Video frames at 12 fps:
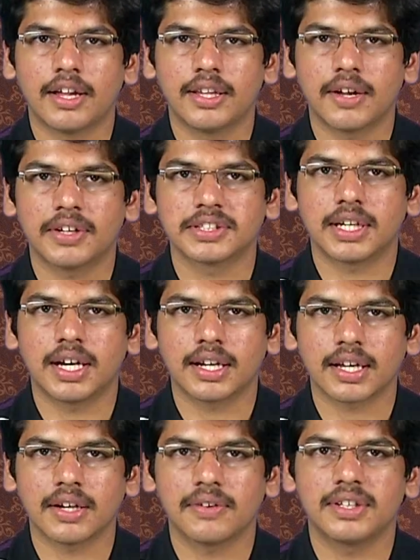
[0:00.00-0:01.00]
was
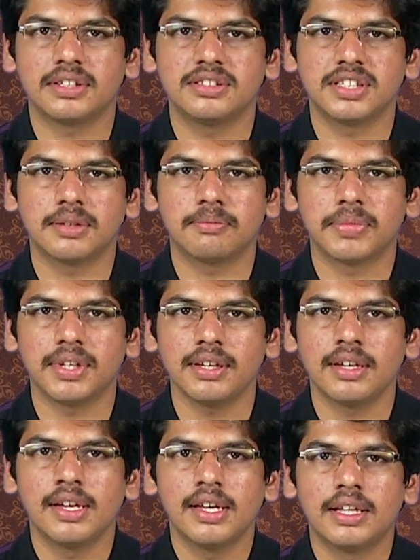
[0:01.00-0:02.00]
archive and GMP.
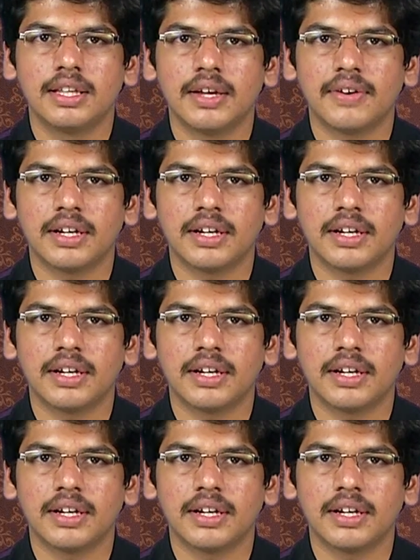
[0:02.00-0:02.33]
They